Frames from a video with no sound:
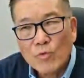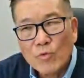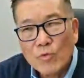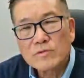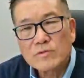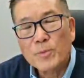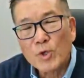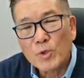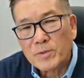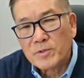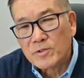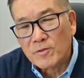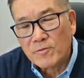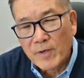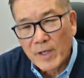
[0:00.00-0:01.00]
is the
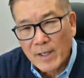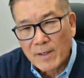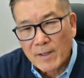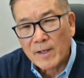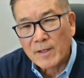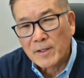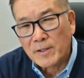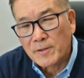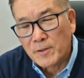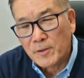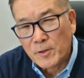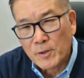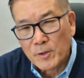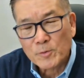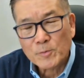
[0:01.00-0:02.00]
purpose of
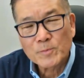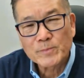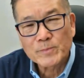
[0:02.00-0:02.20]
aiEDU?